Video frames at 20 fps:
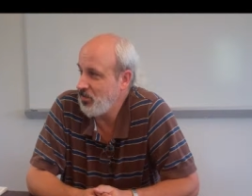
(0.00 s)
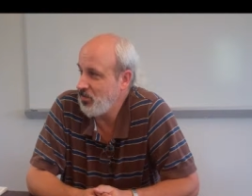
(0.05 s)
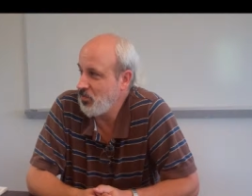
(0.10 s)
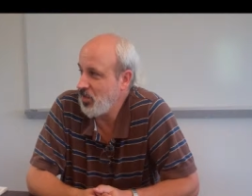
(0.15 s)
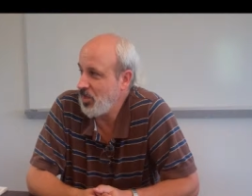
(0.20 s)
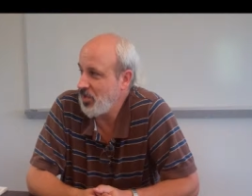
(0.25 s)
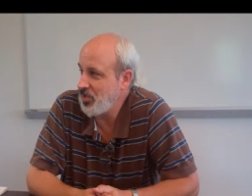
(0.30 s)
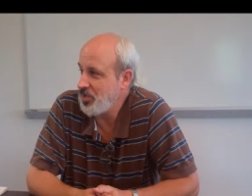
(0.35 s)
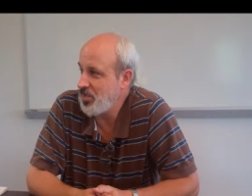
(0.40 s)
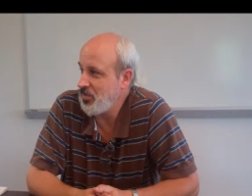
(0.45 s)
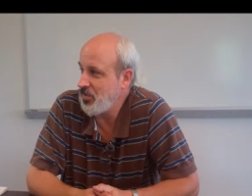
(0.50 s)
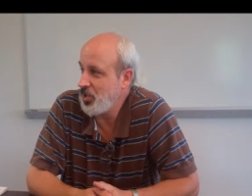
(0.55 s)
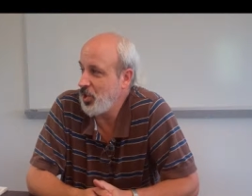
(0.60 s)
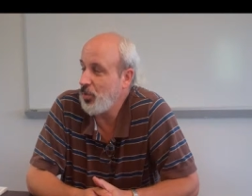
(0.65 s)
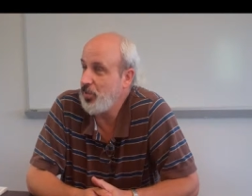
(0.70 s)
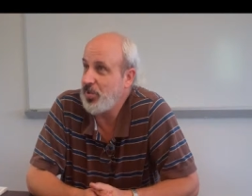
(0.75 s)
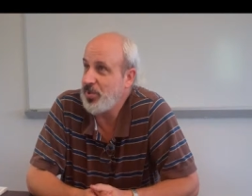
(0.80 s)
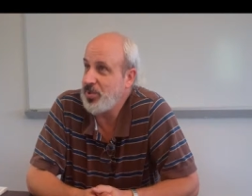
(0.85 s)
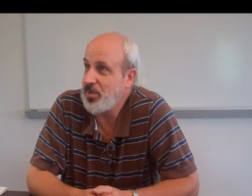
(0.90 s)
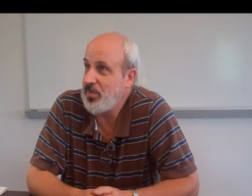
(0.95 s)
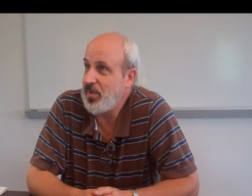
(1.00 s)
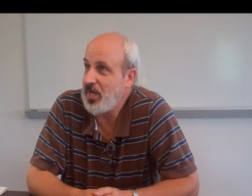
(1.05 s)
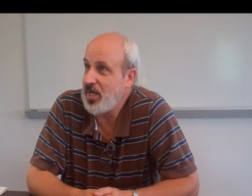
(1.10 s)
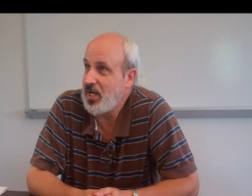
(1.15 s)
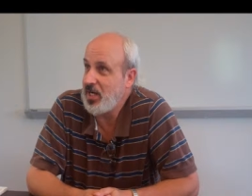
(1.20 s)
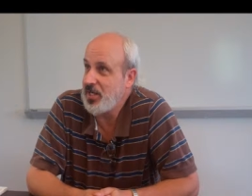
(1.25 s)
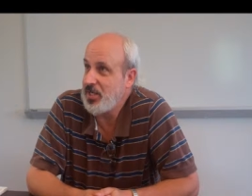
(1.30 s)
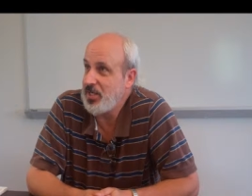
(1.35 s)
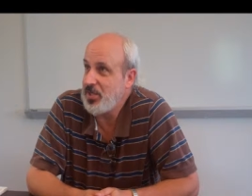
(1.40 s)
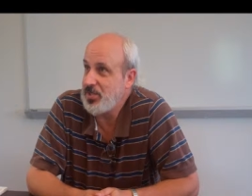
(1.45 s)
relatively open to
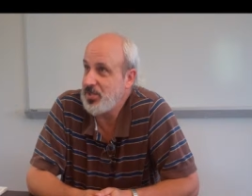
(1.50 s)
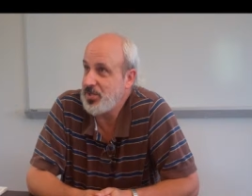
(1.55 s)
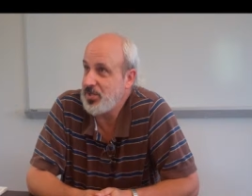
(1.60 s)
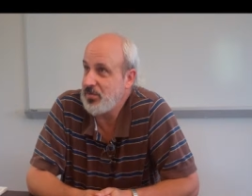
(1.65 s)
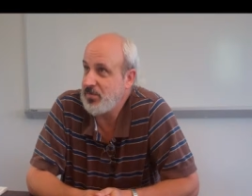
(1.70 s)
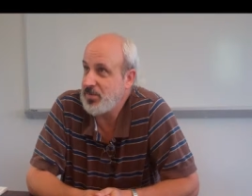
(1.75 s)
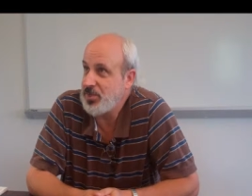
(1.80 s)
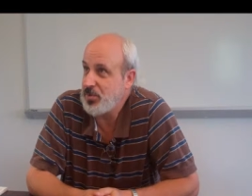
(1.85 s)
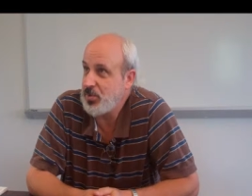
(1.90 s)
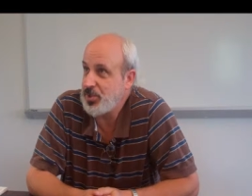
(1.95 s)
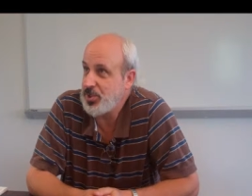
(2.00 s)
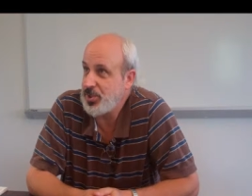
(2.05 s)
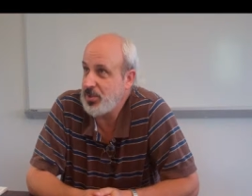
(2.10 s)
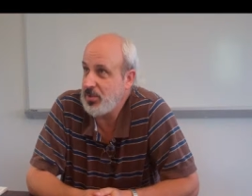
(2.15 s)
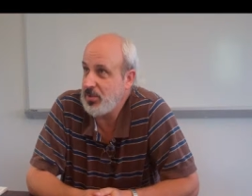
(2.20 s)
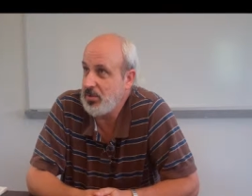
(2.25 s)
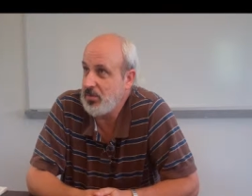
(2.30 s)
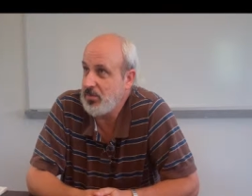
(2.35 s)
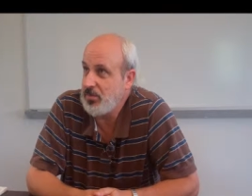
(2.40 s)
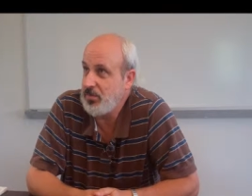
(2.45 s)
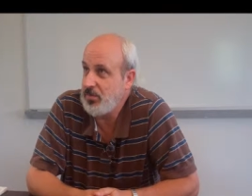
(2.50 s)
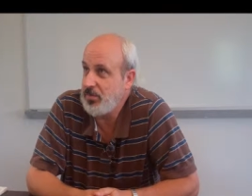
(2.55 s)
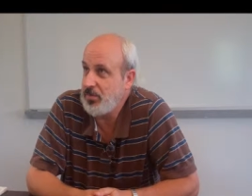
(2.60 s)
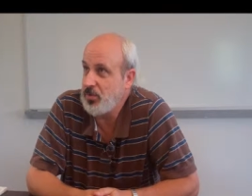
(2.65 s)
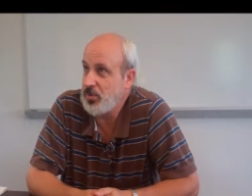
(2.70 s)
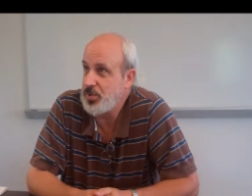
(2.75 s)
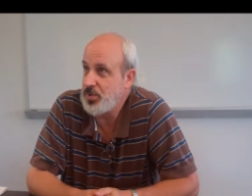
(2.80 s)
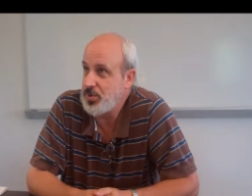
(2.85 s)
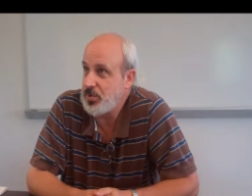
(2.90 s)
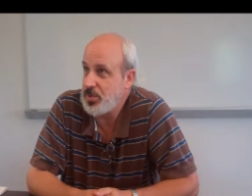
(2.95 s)
my ideas of switching
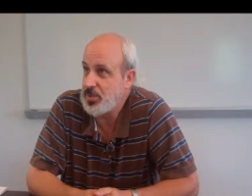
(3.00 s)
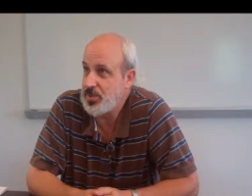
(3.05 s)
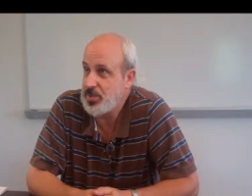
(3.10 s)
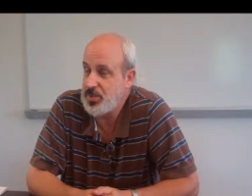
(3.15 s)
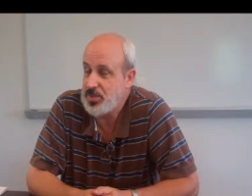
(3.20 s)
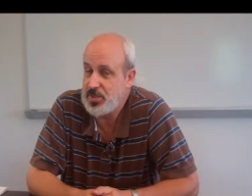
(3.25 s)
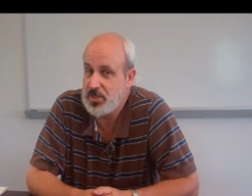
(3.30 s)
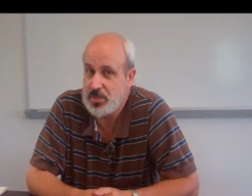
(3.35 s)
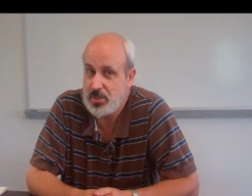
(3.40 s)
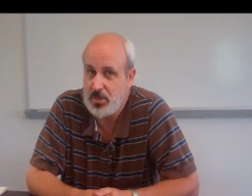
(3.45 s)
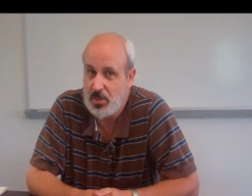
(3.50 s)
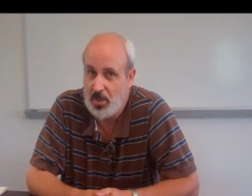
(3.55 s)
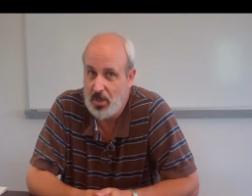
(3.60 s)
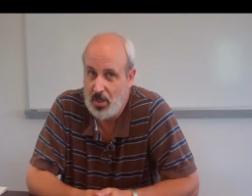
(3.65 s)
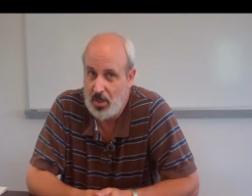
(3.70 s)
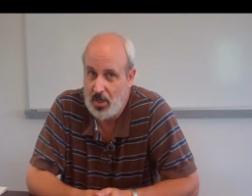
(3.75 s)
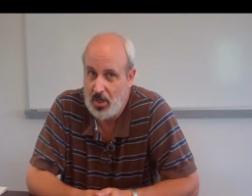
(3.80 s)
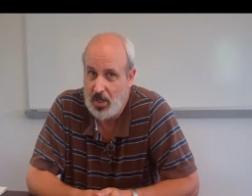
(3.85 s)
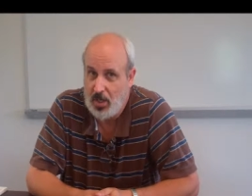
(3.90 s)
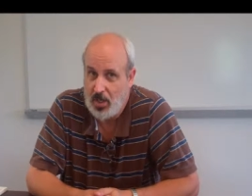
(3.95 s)
fuel sources.